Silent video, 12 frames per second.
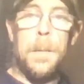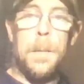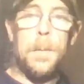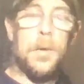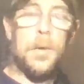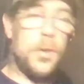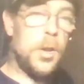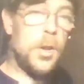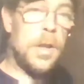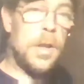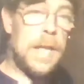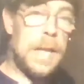because you
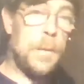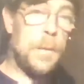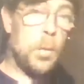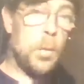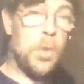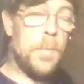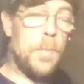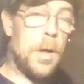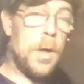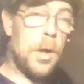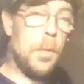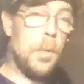can take a manure
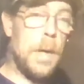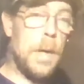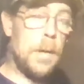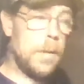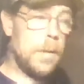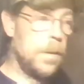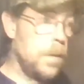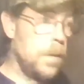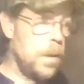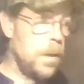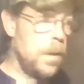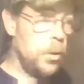sprayer, go out,
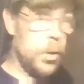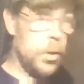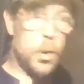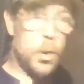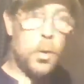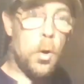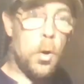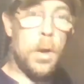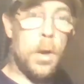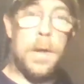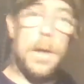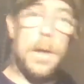do your garden.